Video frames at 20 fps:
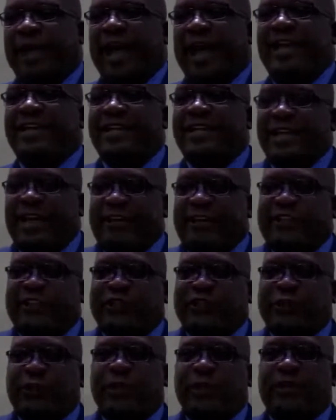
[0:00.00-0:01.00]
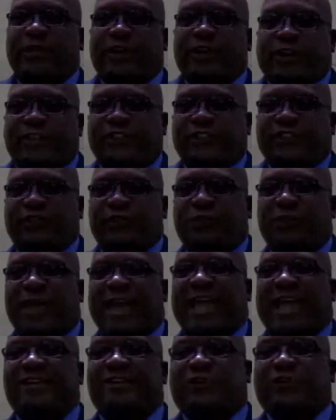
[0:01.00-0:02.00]
And yet through industry
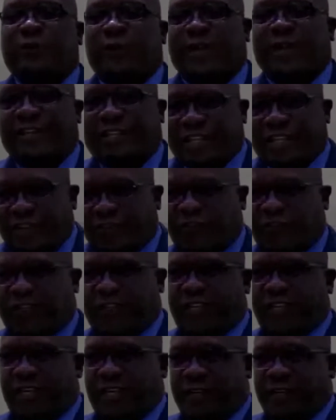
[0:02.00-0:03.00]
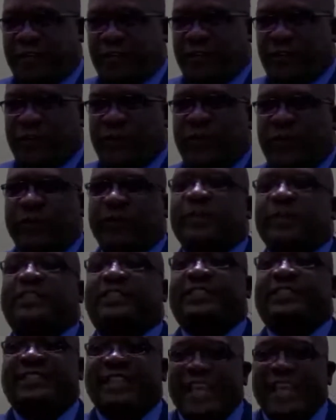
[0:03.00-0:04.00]
and creativity, we
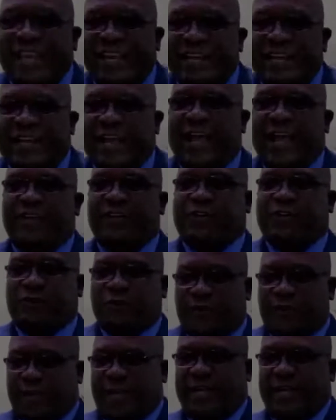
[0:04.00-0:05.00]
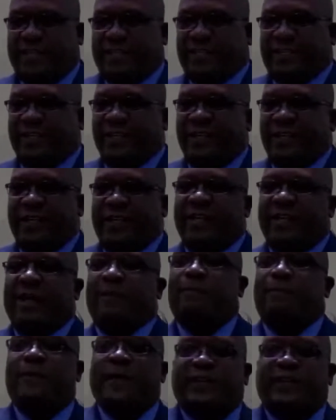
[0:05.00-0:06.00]
still can create
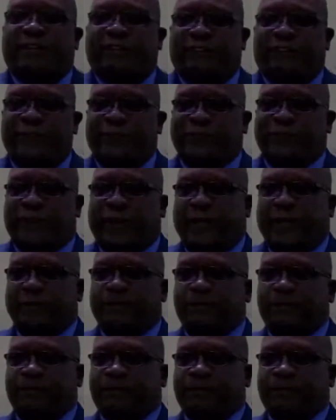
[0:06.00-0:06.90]
that better future.